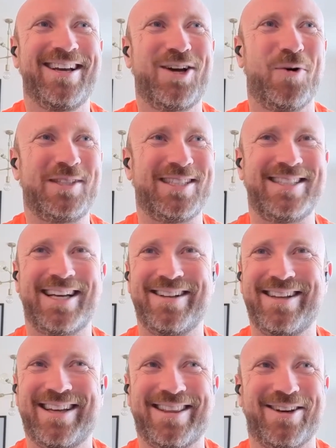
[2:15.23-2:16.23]

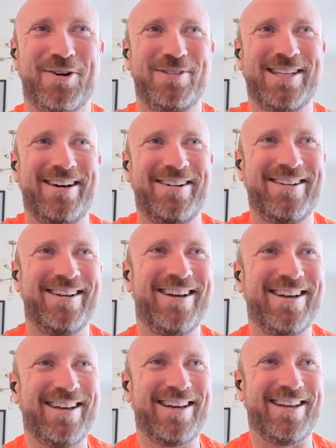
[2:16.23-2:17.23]
coincidentally, at the hotel
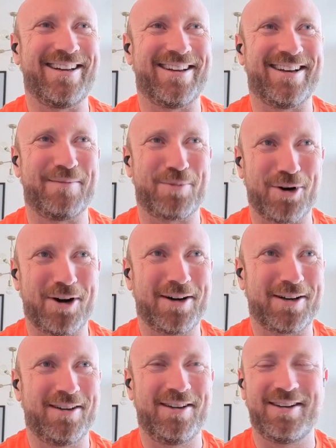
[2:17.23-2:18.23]
in
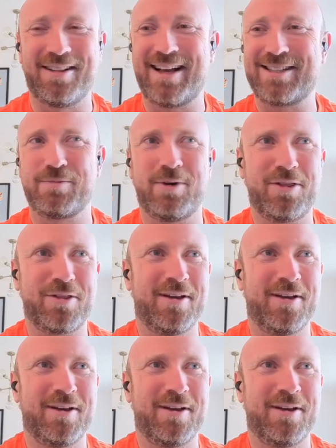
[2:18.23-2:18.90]
Prague last month.